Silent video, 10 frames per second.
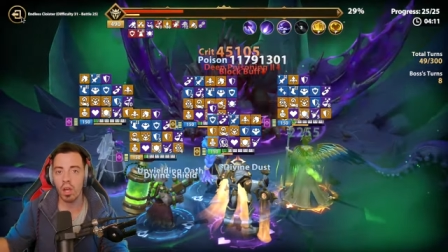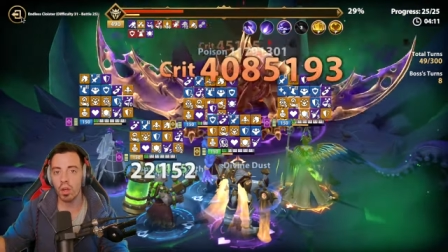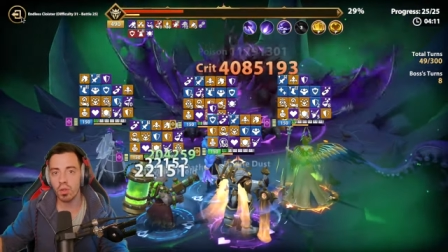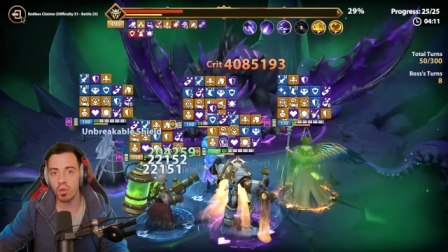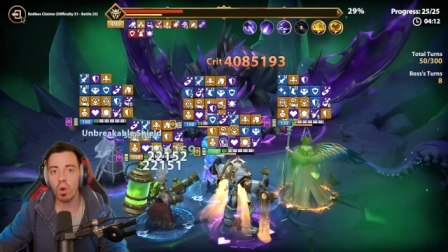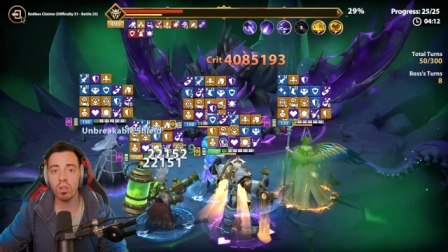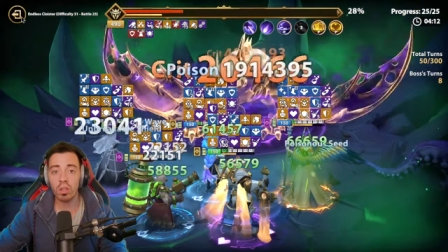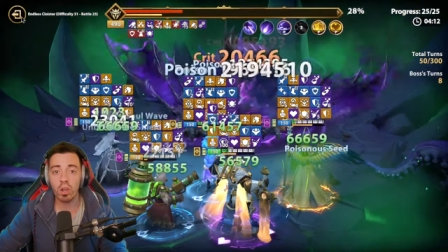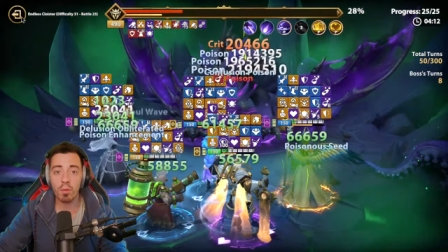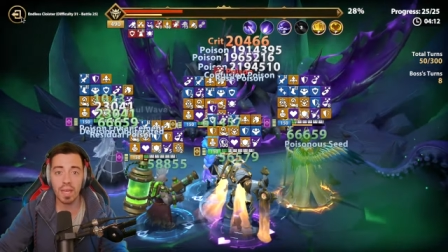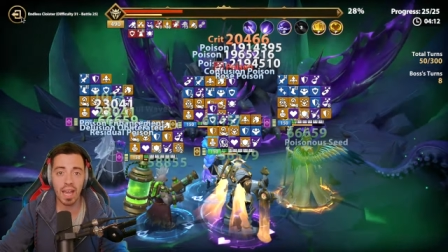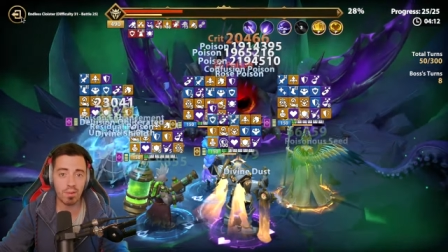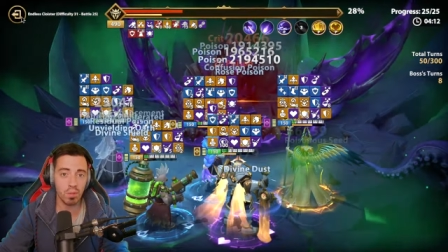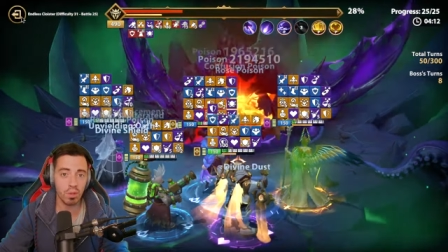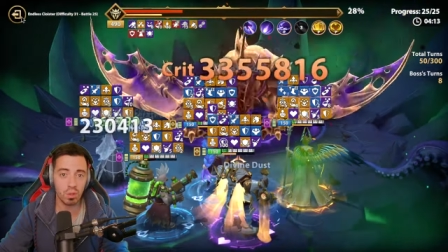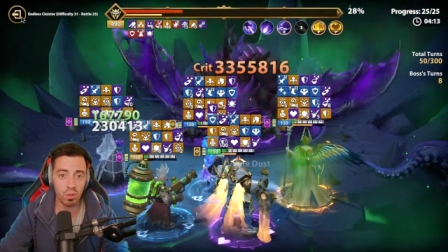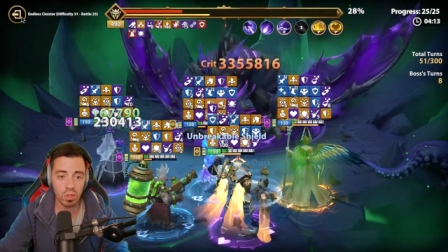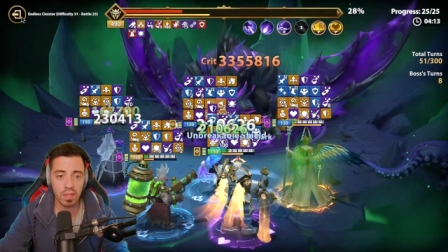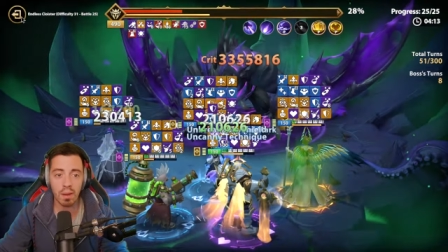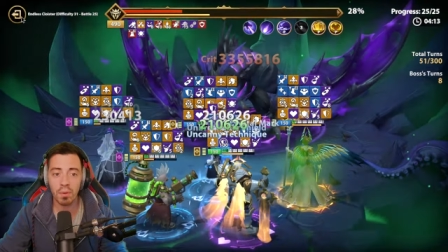uh, you are not gonna be able to
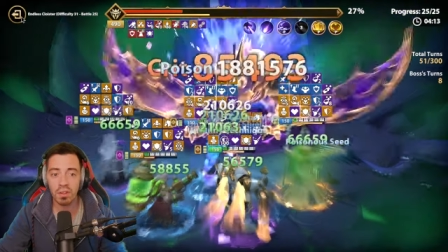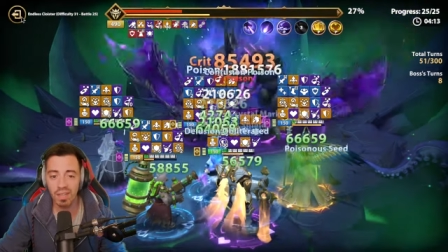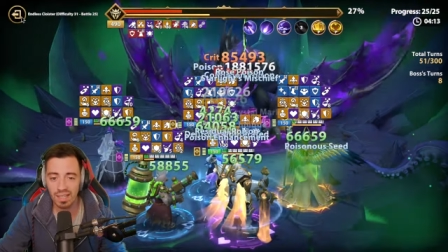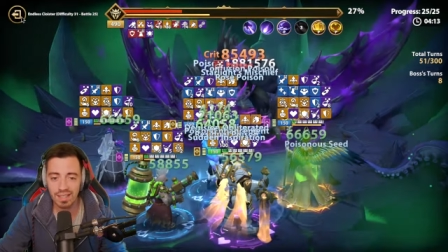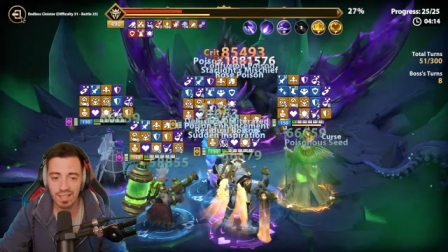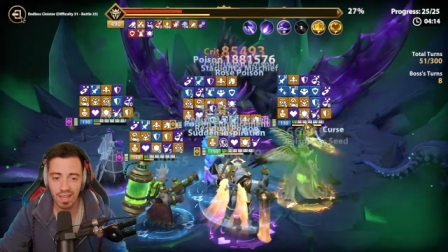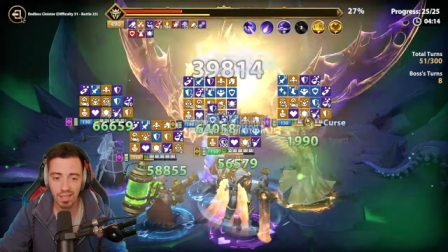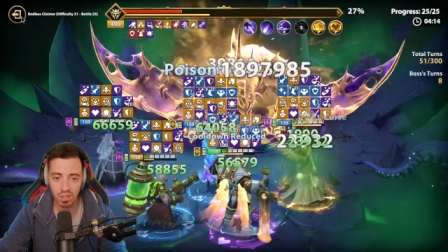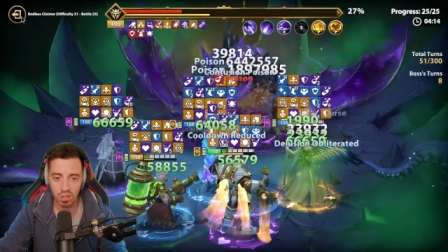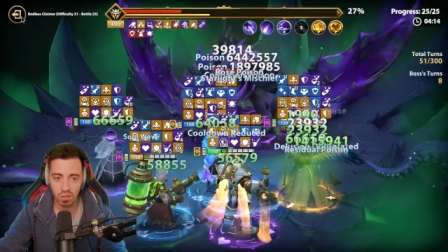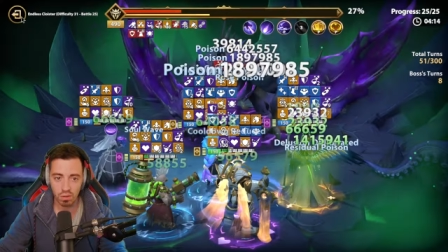use them on the next stage.